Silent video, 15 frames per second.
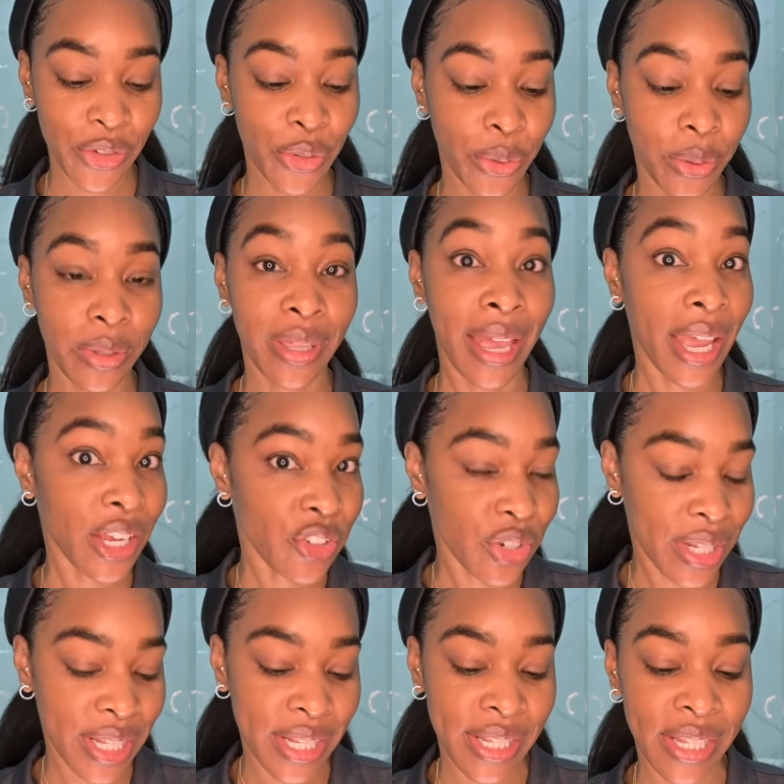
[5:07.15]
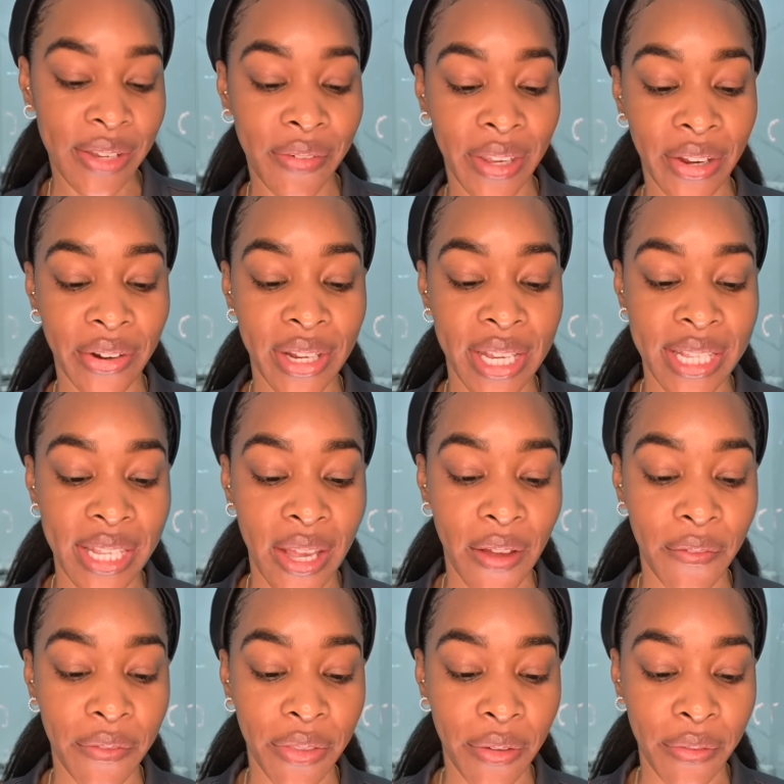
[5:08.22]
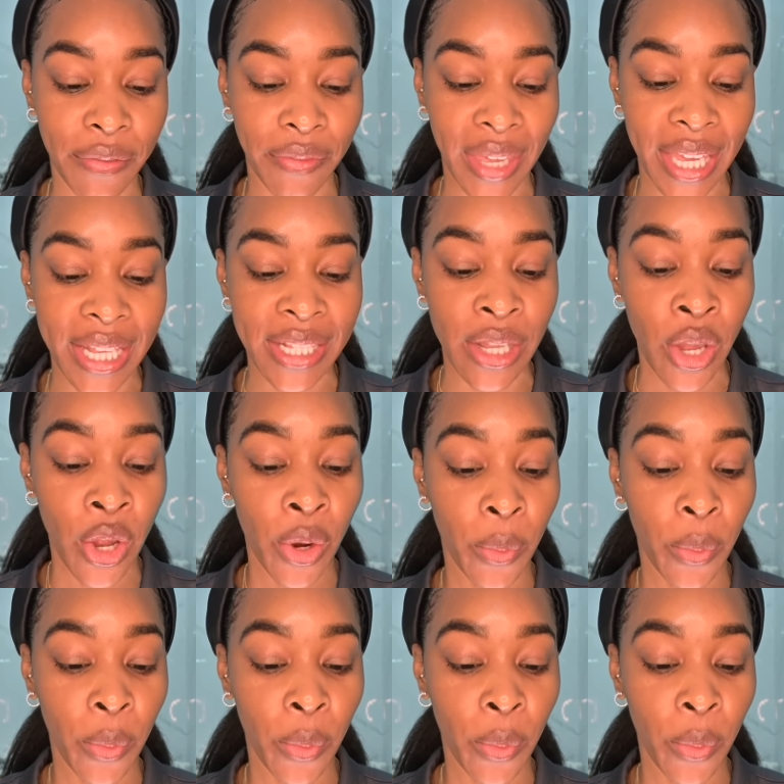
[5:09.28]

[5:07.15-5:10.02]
to the extra sensitive areas of the face